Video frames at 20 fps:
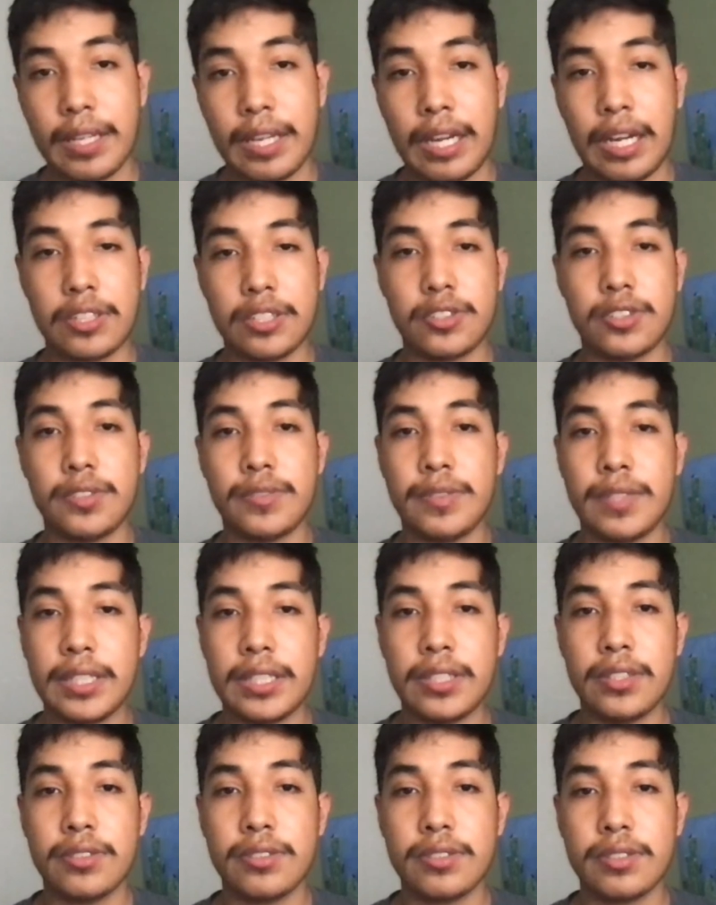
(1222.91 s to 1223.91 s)
how-to
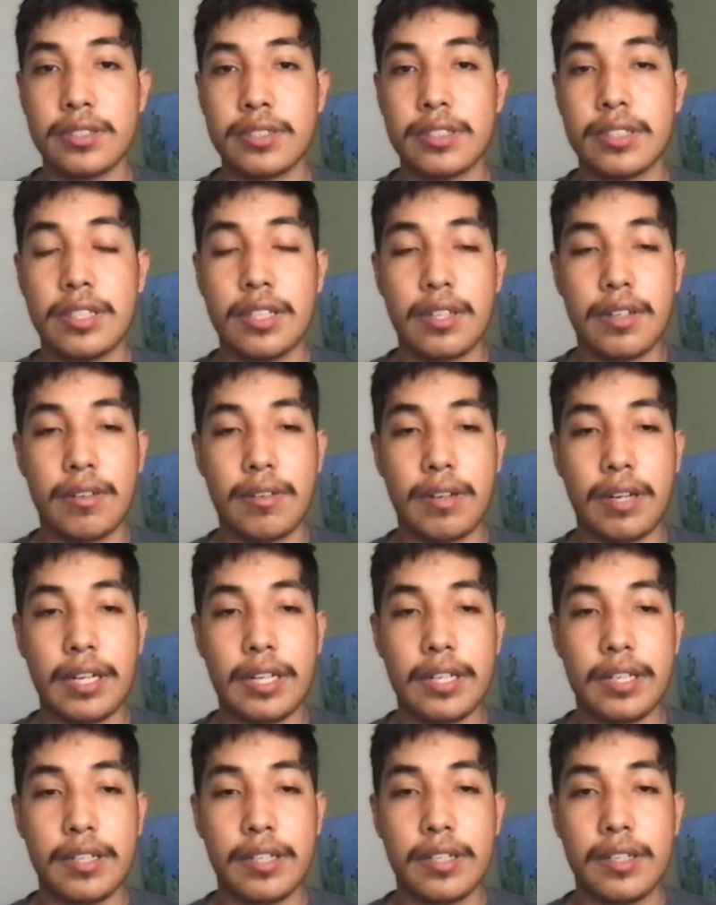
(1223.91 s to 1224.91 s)
videos, right?